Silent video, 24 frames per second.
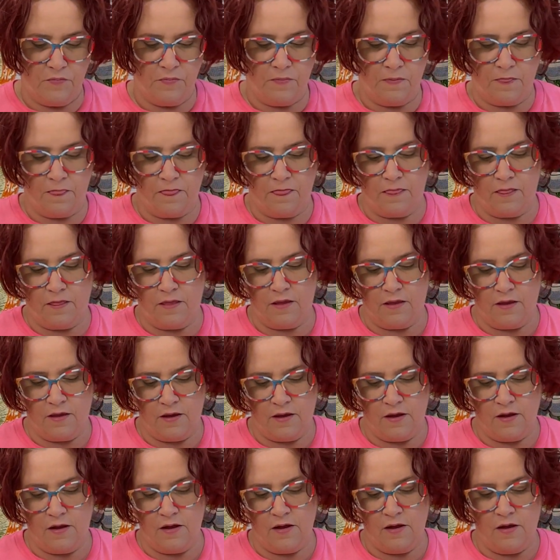
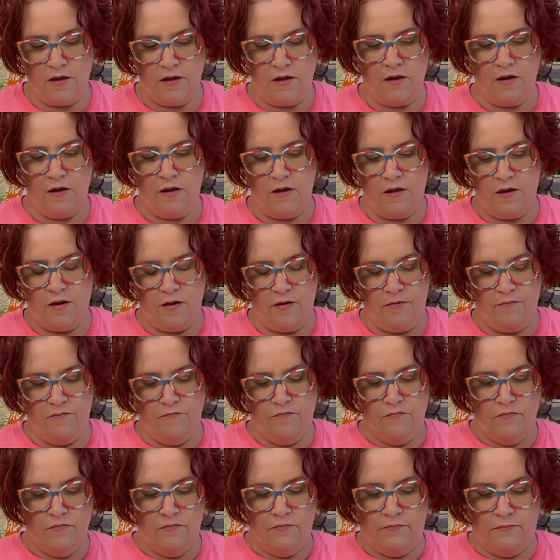
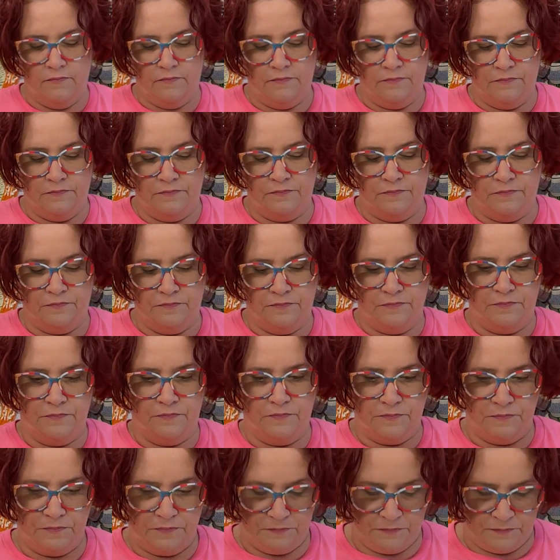
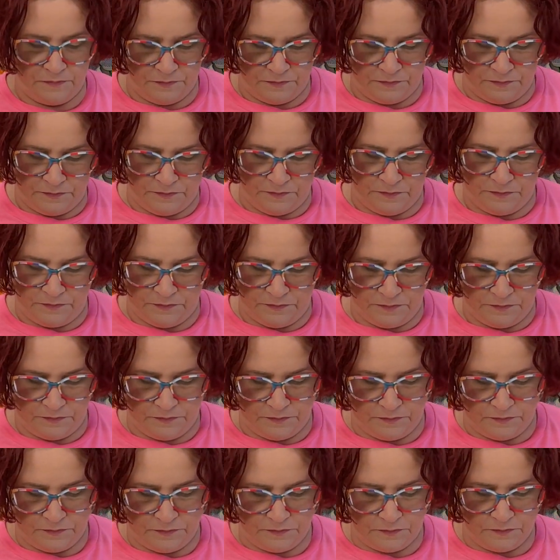
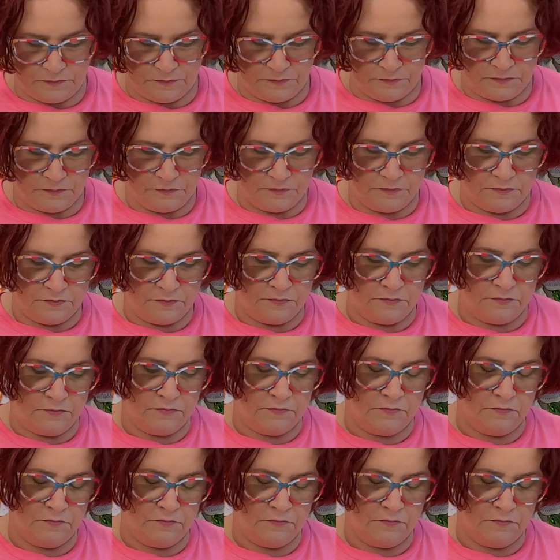Nothing is said.